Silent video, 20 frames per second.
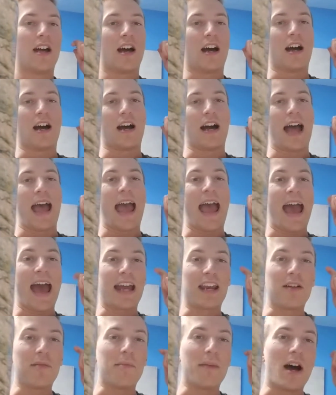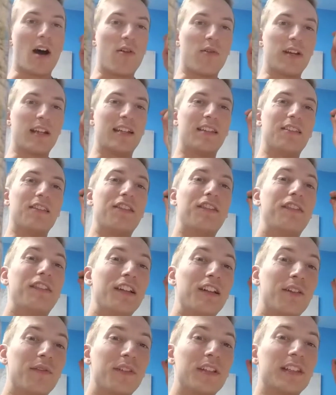Adam out in
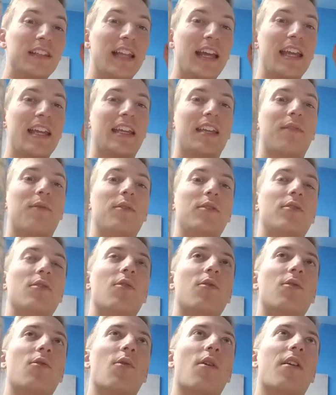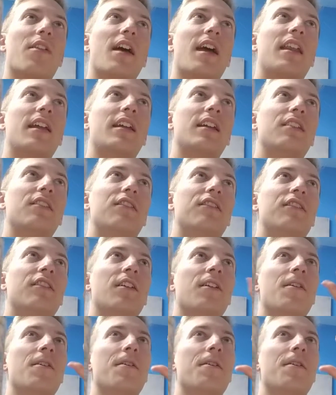Sylvan Lake. If you don't know where that is,